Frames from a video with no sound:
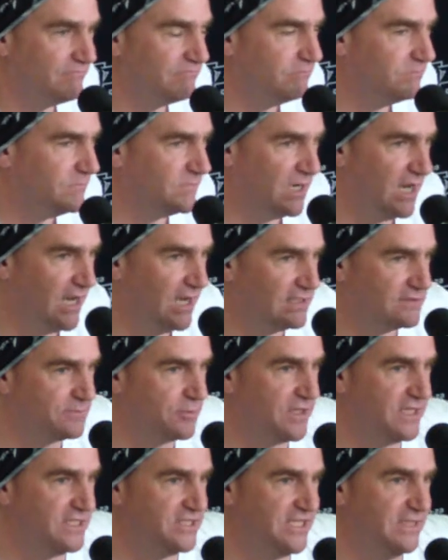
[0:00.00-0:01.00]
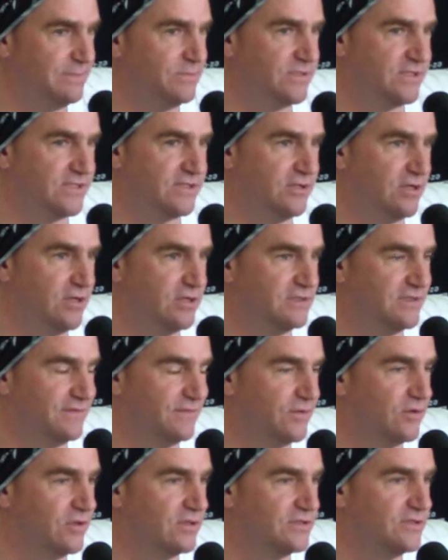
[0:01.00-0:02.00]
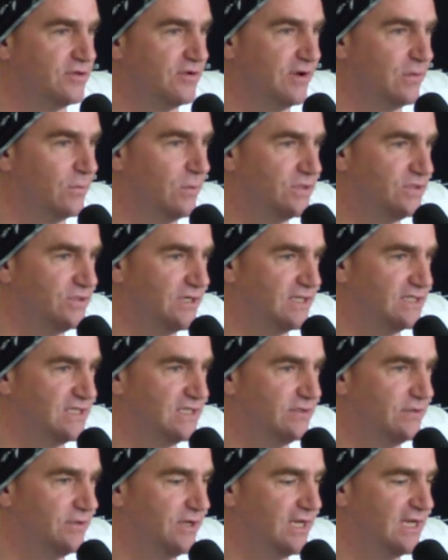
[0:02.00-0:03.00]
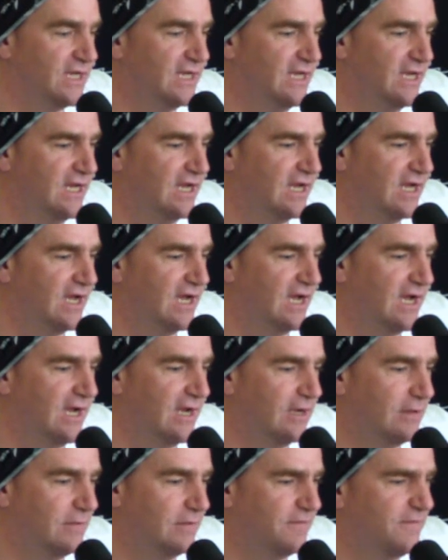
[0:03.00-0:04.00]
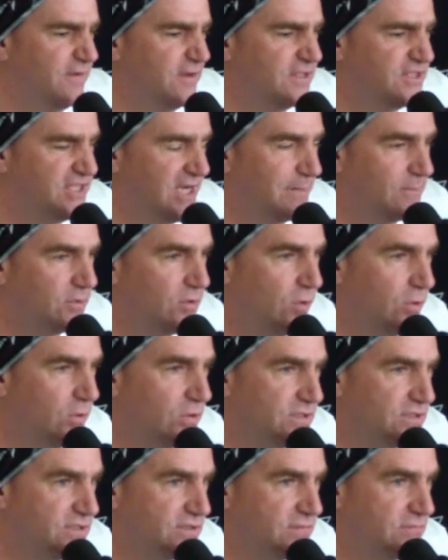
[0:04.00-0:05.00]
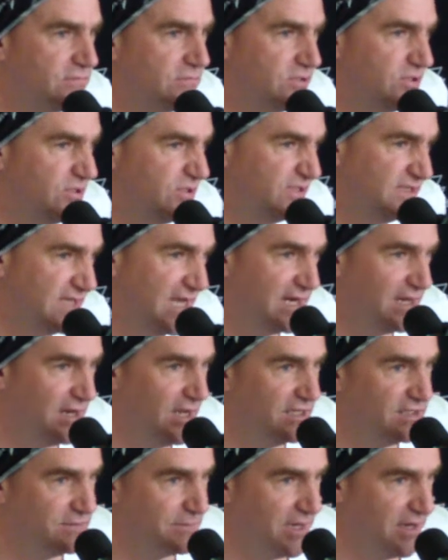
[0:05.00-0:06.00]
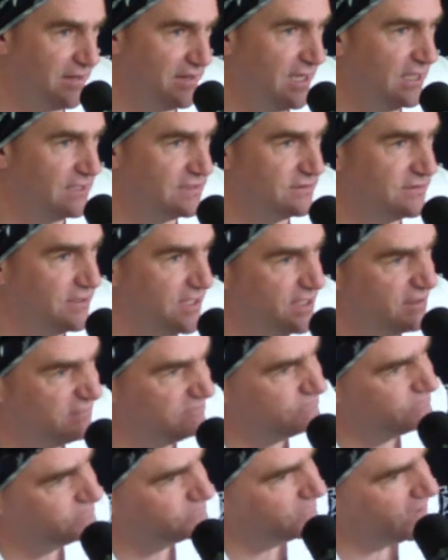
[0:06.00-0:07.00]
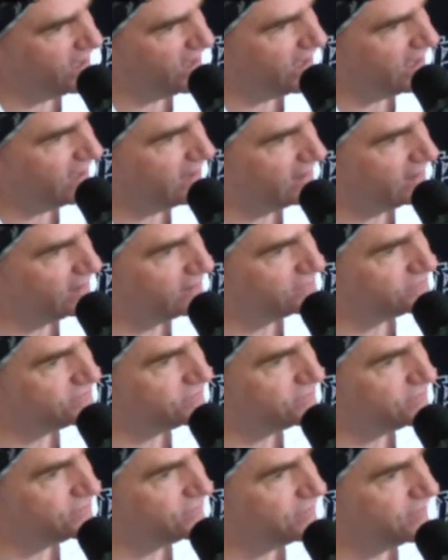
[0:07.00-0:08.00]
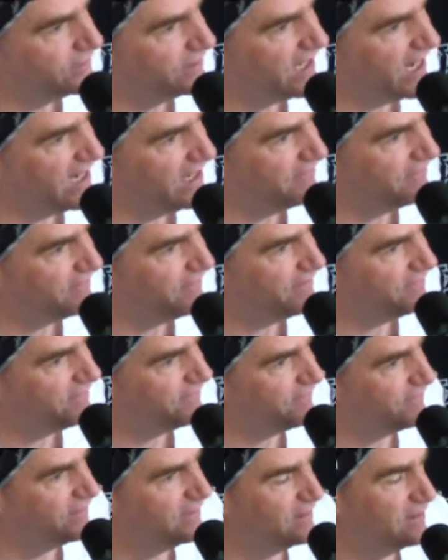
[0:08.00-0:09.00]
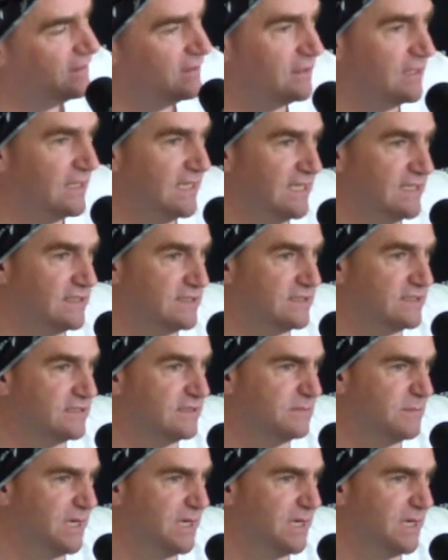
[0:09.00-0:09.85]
it's pretty cheap to start if you're considering what you're actually doing. A first jump course to do static line is about 1,000 Rand. To do AFF It's about